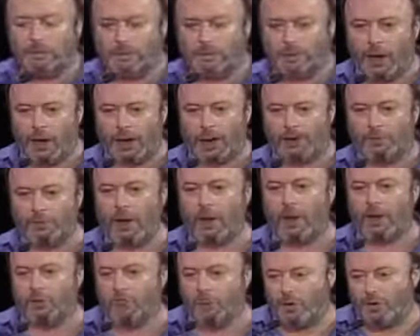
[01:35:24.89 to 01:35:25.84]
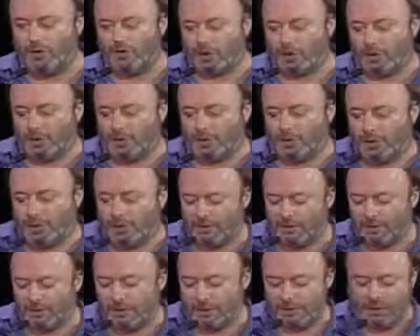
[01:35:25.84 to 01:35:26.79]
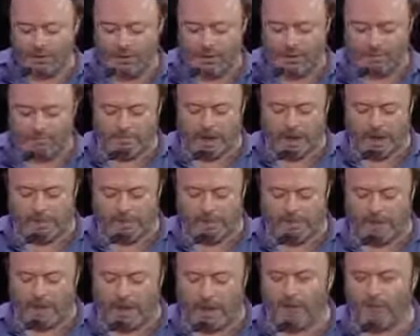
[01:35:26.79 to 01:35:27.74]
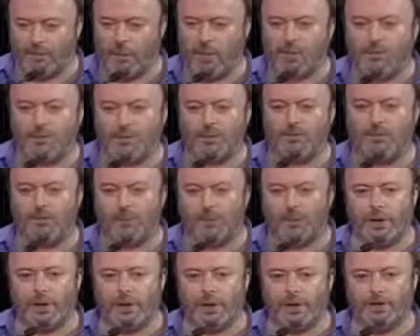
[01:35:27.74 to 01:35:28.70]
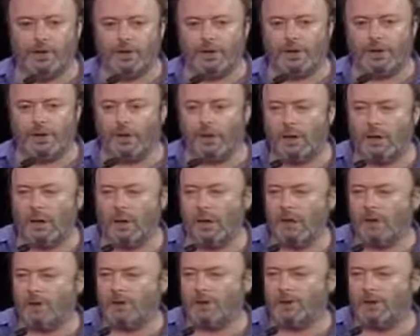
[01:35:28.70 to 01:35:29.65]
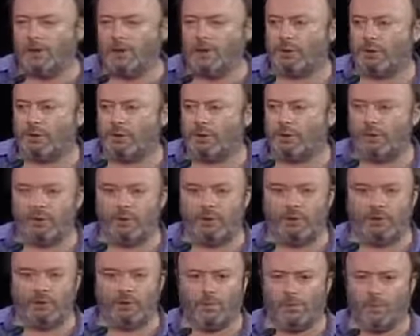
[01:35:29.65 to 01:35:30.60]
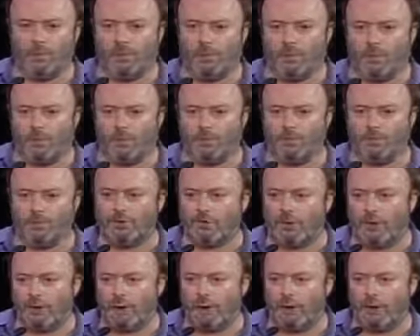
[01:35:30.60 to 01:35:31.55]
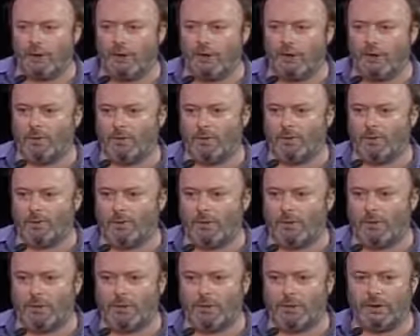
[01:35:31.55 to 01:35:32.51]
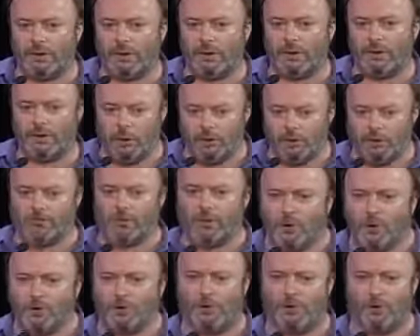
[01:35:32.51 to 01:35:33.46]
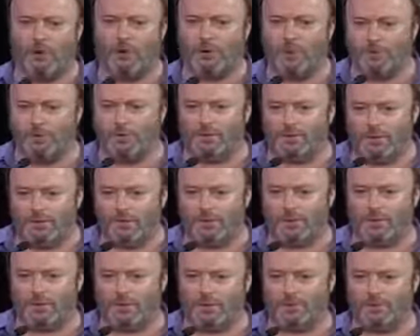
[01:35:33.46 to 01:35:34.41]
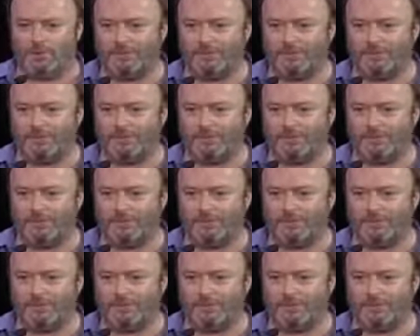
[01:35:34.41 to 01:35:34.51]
Ragged man approached her and said, "Ma'am," he said, "I haven't eaten for 3 days." She said, "Well, you're very foolish then. You must try. If necessary, you must force yourself, if necessary."